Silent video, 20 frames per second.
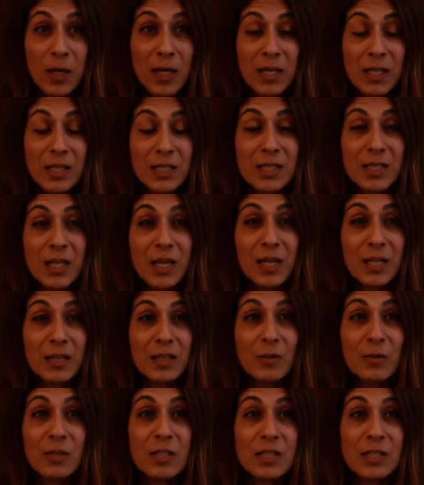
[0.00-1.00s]
and
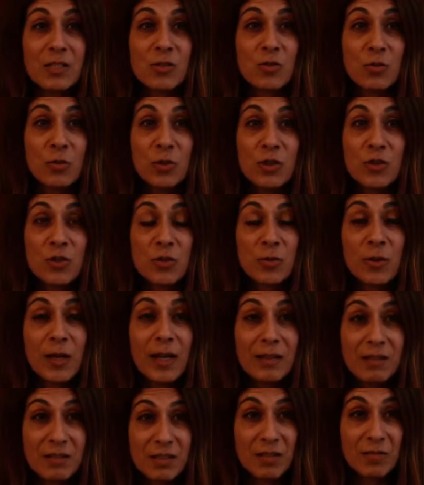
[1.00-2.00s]
there is Jewish
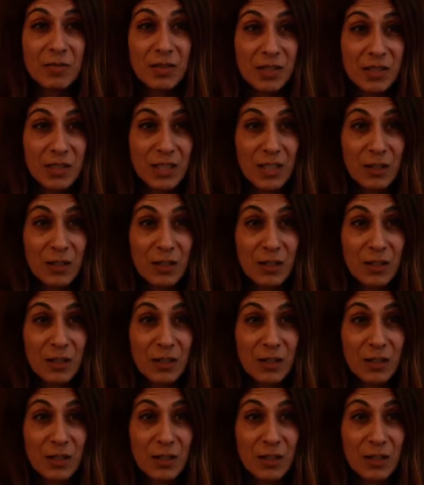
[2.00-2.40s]
creativity